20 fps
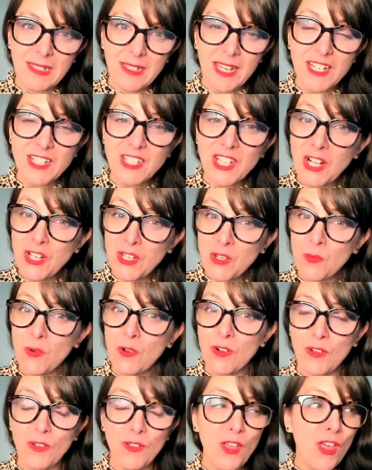I tell you
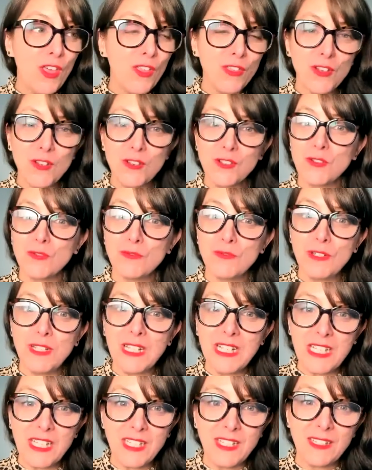what, those are
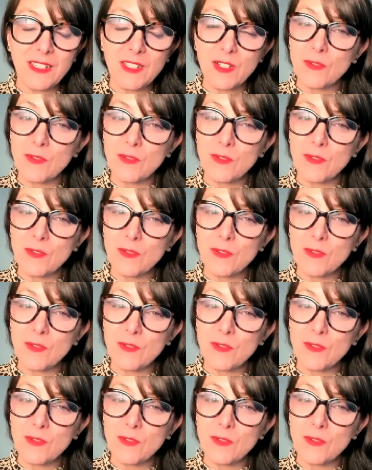really